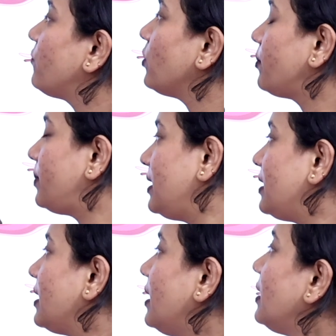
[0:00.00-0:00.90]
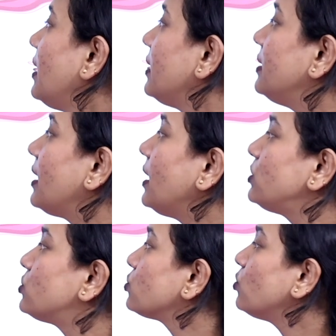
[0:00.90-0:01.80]
of your period, there are
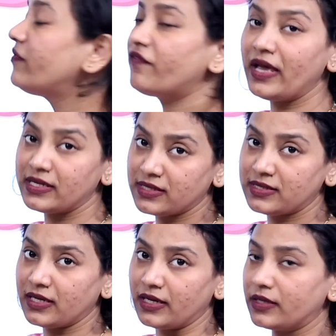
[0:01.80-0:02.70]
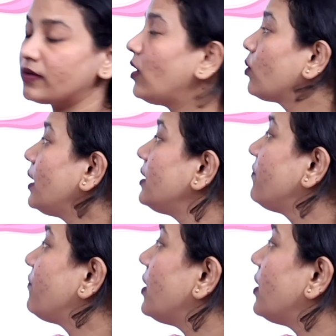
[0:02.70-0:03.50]
two phases in it. Okay, the